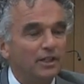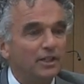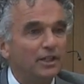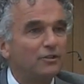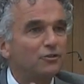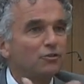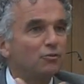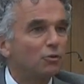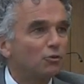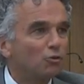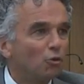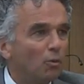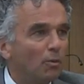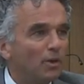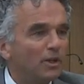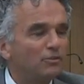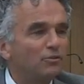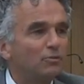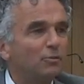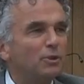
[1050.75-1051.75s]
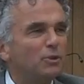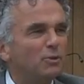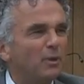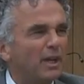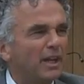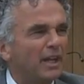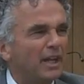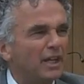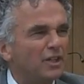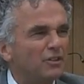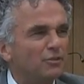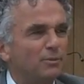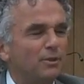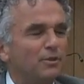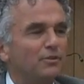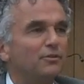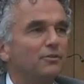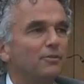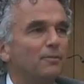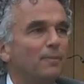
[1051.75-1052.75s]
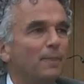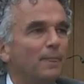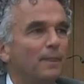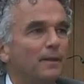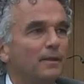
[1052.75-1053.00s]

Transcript: And the answer was always, we do engagement.